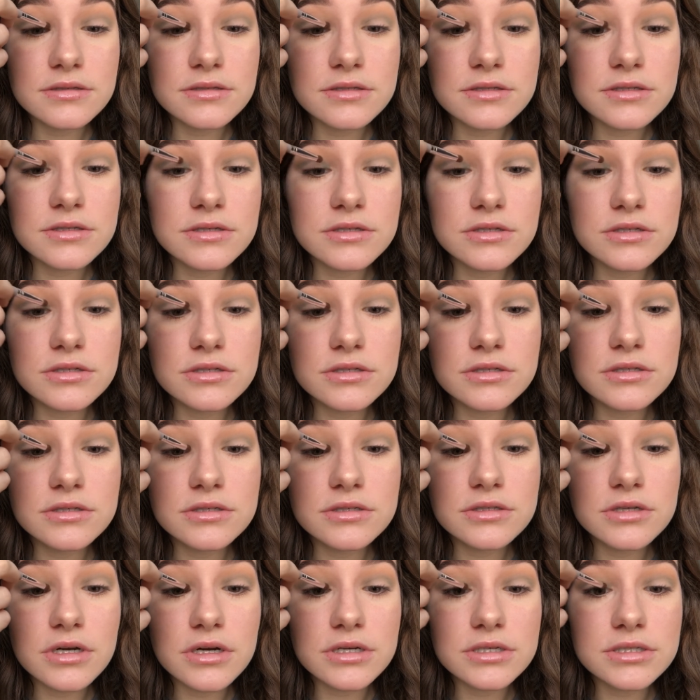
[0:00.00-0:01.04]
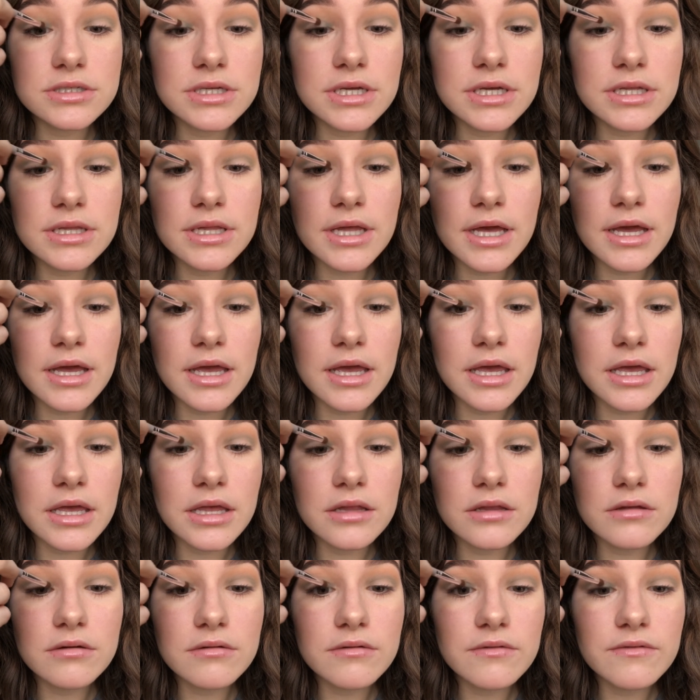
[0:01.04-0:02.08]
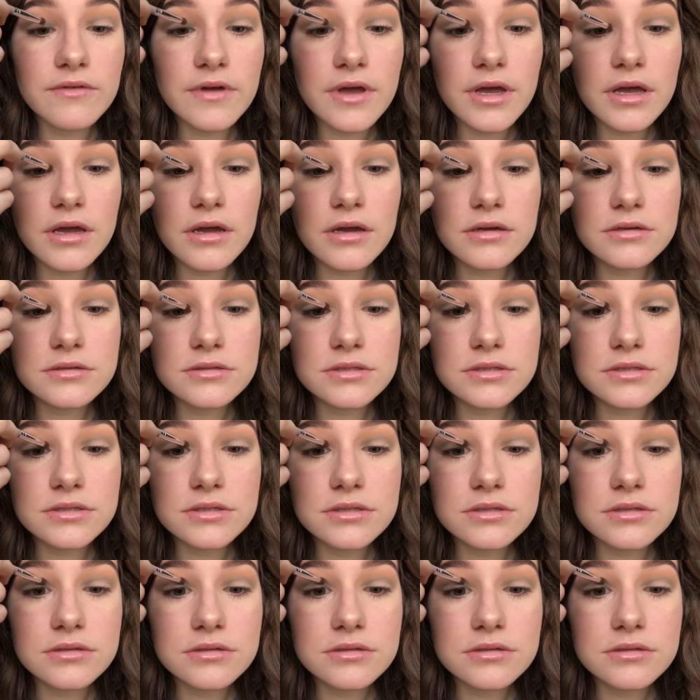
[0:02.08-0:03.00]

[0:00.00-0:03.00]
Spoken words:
to start to get that halo effect.